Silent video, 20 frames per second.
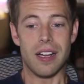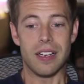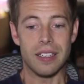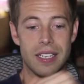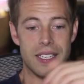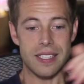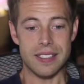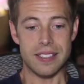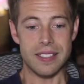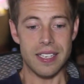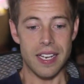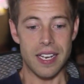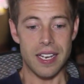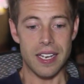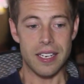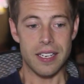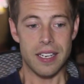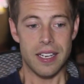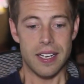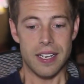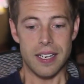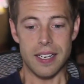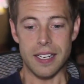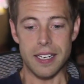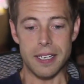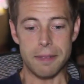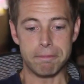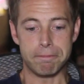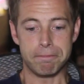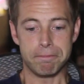let's say,
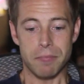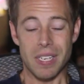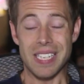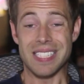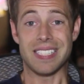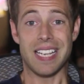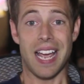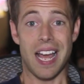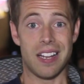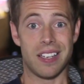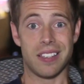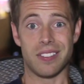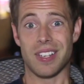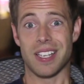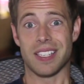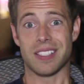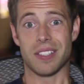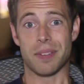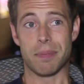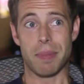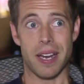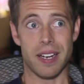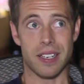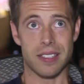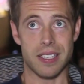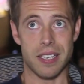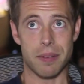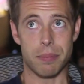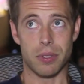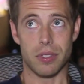a salad, that's a bad
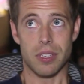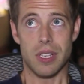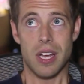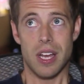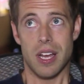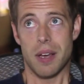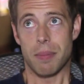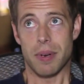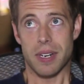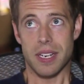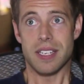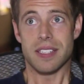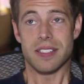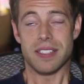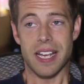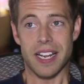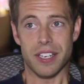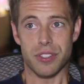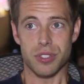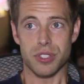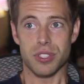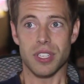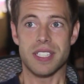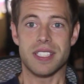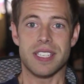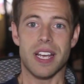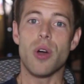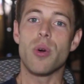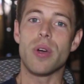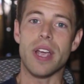example, but it is natural. So
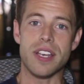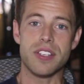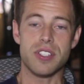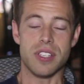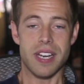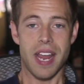let's say, okay, it's